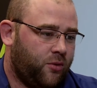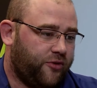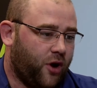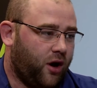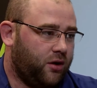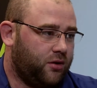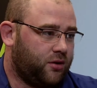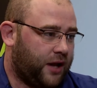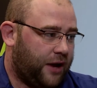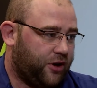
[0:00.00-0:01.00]
we've got
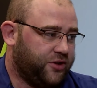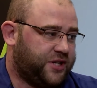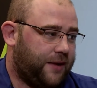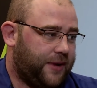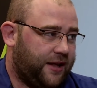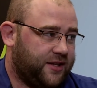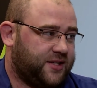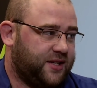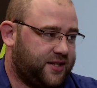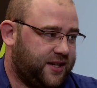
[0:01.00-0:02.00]
Cloud ONTAP now that
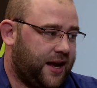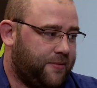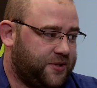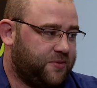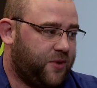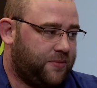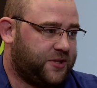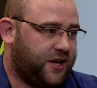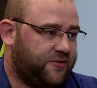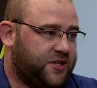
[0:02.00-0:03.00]
sits in the Amazon Web
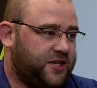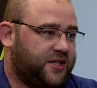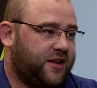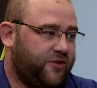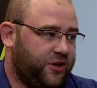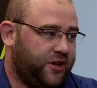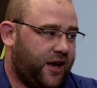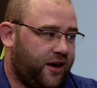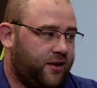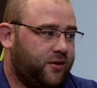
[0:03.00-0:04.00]
Services, giving you
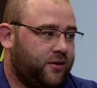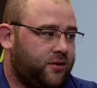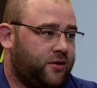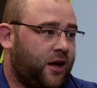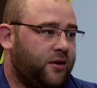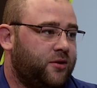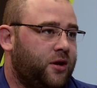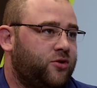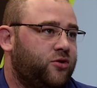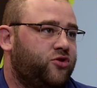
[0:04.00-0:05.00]
that
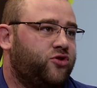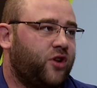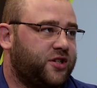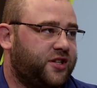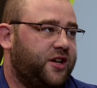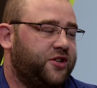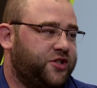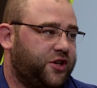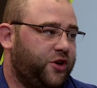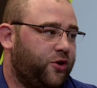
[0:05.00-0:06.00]
trusted and
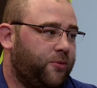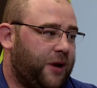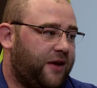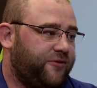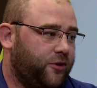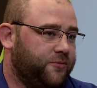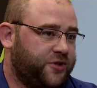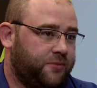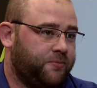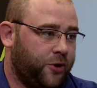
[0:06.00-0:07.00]
secure platform
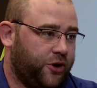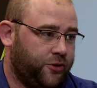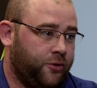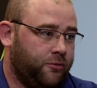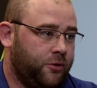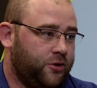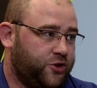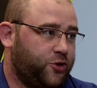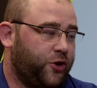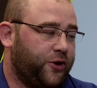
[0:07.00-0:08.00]
to
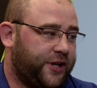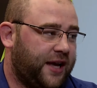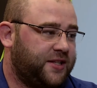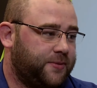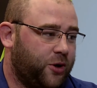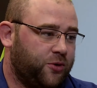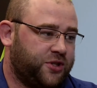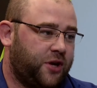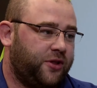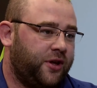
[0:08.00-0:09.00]
store your data, but
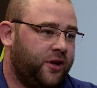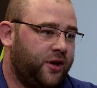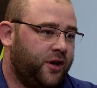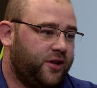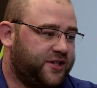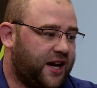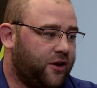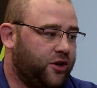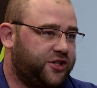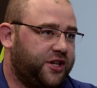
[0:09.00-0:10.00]
also the
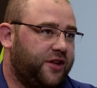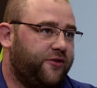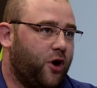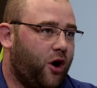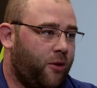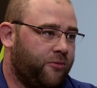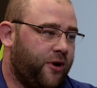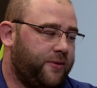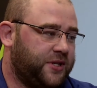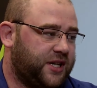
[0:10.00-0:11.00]
technology that you've got on
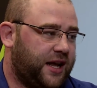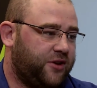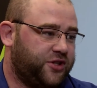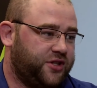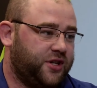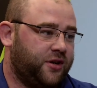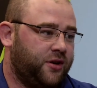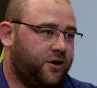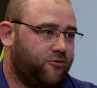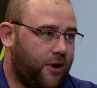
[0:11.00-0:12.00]
premise allows you to
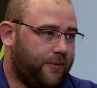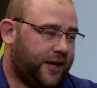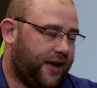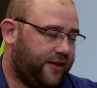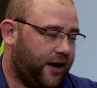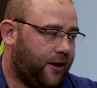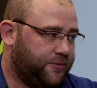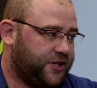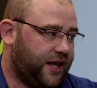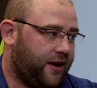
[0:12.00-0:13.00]
replicate that
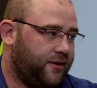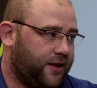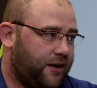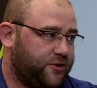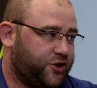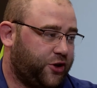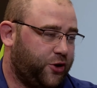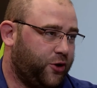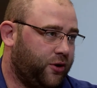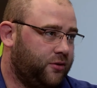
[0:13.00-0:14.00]
up to that
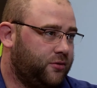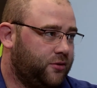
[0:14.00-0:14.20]
secure